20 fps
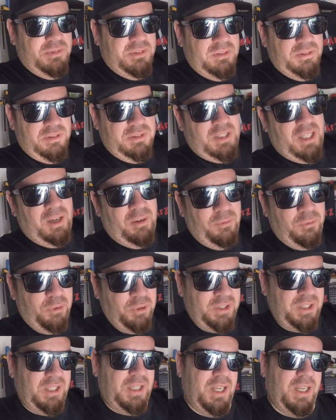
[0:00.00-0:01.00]
to
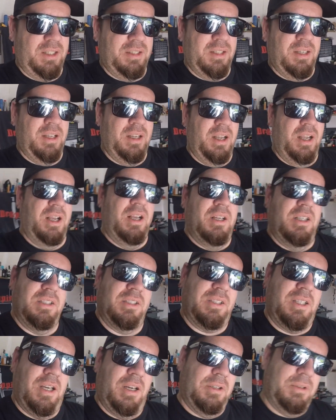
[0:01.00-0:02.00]
14 days.
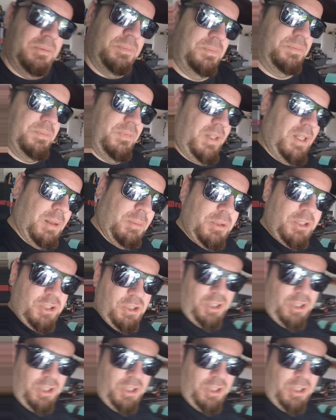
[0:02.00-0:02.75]
So, let me show you